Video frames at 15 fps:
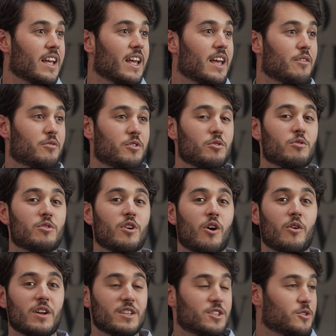If you
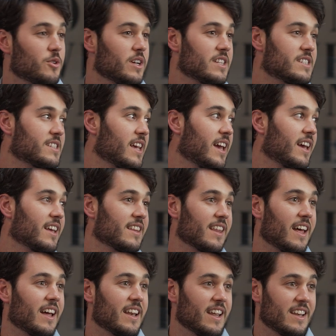go into it saying
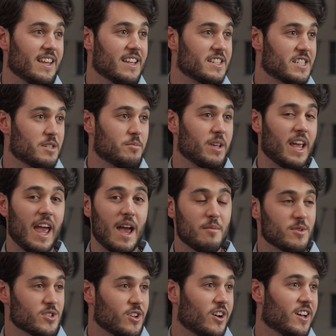that it needs to be
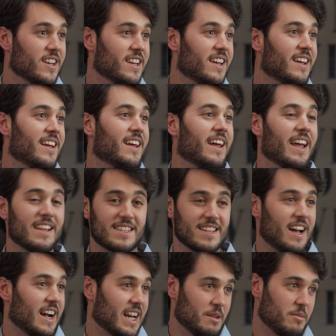Amazon, it's
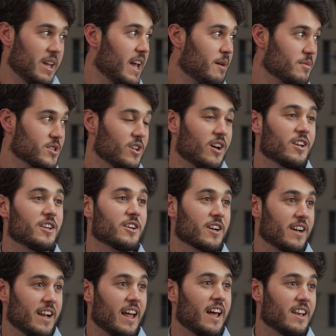not going to be Amazon. You're
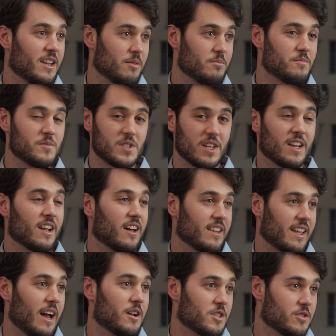going to end up sitting on
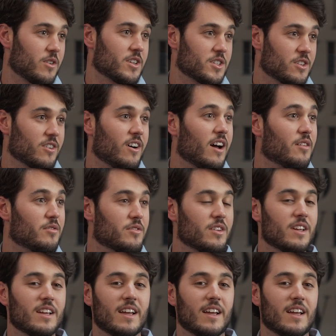the couch the rest of your life.